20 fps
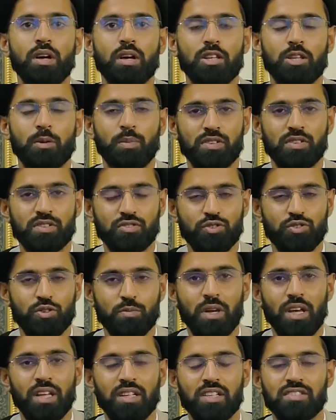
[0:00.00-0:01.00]
The person
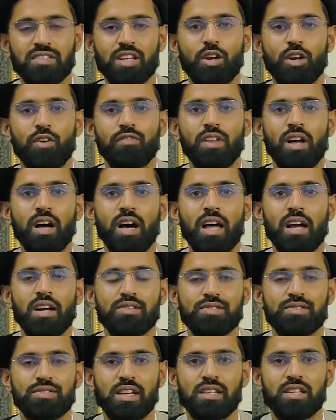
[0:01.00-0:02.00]
should be in the state of tahara
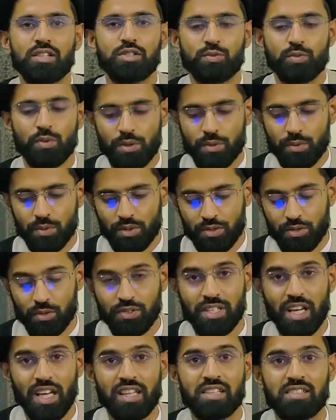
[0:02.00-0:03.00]
to say this wudu, to
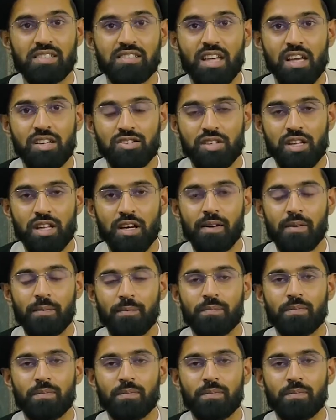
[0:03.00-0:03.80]
say this sajda.